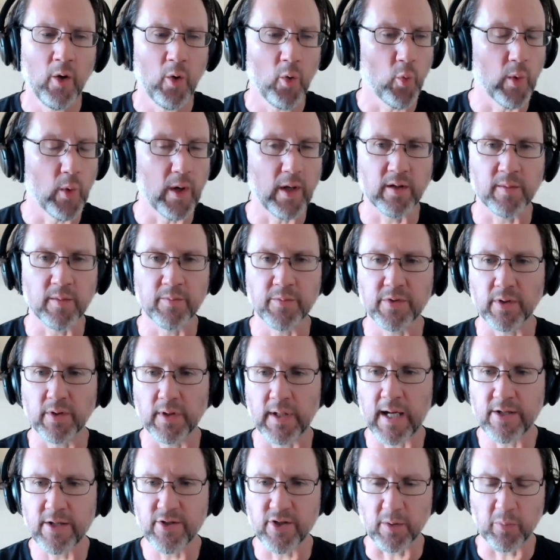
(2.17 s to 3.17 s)
Welcome to
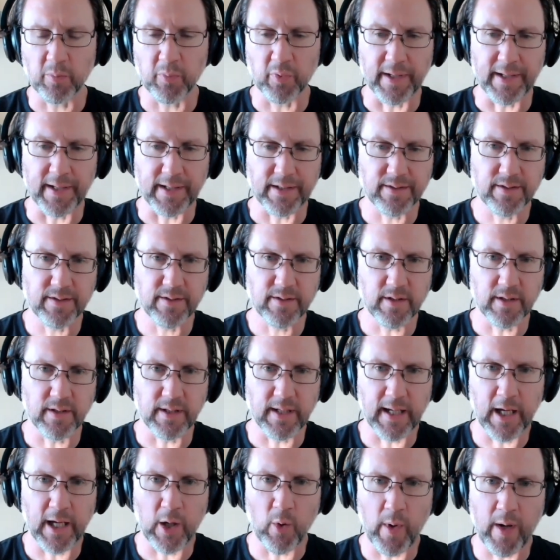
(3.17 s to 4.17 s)
Logic Breaks.
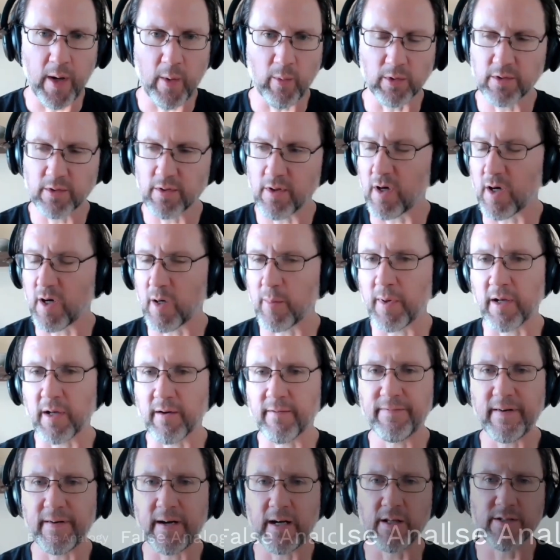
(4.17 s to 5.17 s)
Today we will talk about a
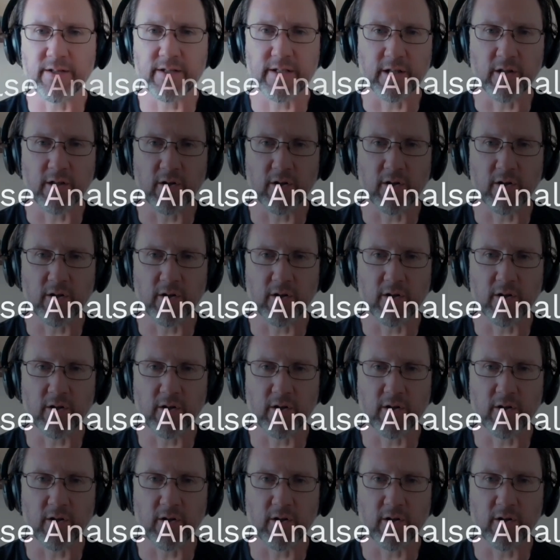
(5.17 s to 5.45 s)
fallacy